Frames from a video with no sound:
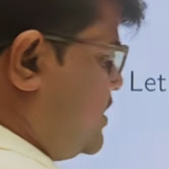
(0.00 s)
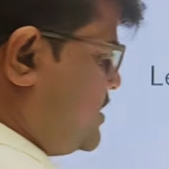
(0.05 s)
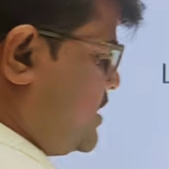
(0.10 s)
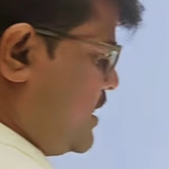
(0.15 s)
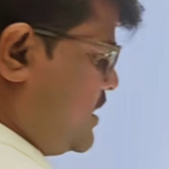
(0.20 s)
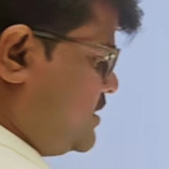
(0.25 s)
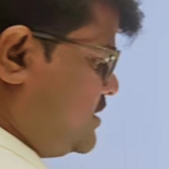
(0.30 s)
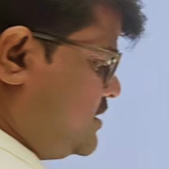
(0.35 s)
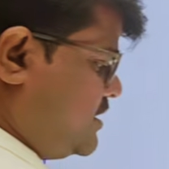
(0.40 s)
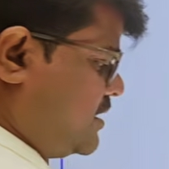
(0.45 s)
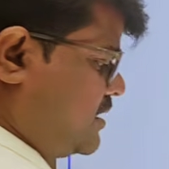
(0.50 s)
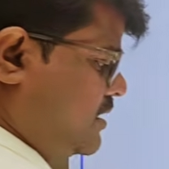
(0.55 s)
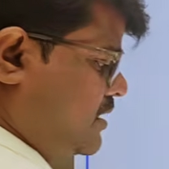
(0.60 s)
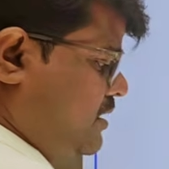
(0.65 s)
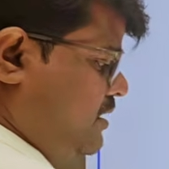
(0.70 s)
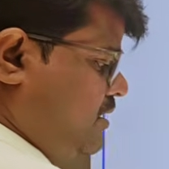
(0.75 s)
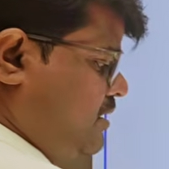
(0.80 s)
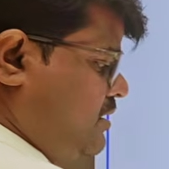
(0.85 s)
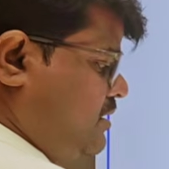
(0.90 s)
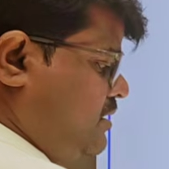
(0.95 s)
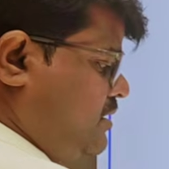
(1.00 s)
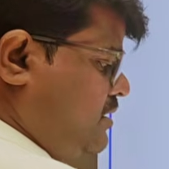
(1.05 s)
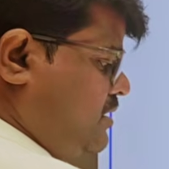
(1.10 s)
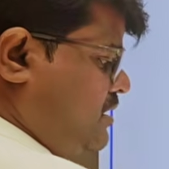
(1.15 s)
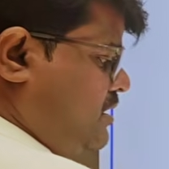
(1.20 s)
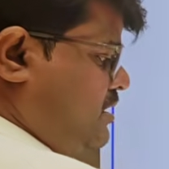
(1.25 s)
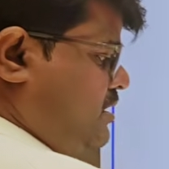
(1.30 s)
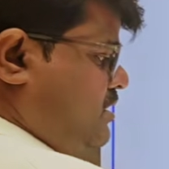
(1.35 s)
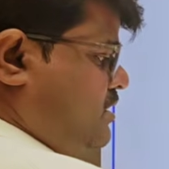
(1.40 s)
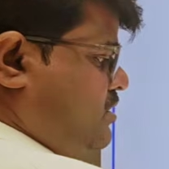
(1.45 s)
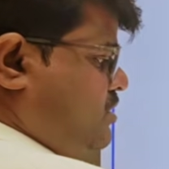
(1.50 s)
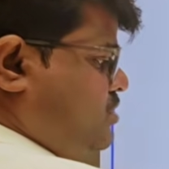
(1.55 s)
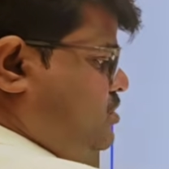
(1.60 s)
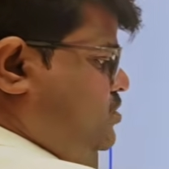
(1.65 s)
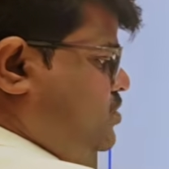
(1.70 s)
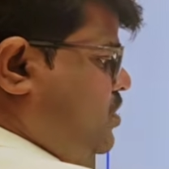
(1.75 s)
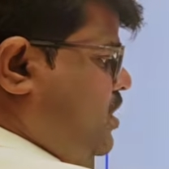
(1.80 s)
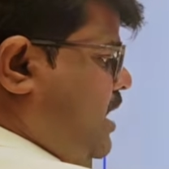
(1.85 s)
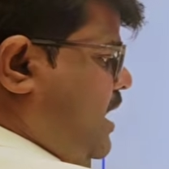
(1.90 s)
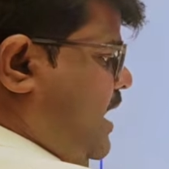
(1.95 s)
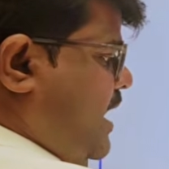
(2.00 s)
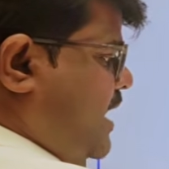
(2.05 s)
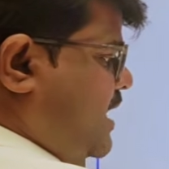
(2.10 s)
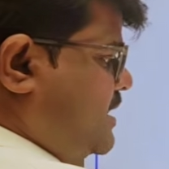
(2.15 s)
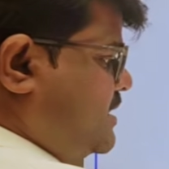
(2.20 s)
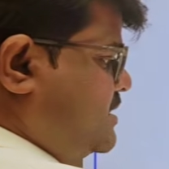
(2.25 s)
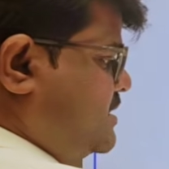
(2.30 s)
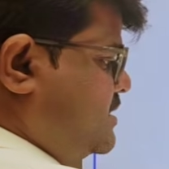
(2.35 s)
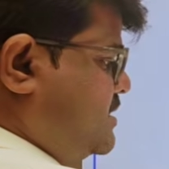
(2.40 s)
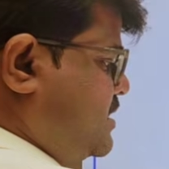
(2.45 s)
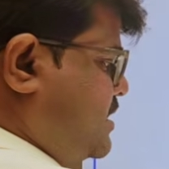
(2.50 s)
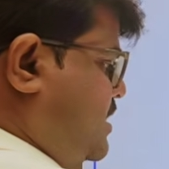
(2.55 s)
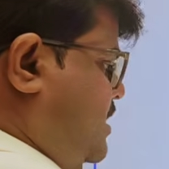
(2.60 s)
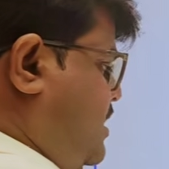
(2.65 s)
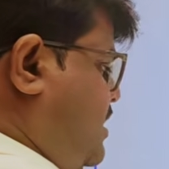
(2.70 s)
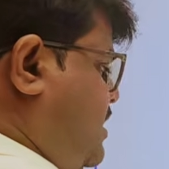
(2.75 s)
this answer. So as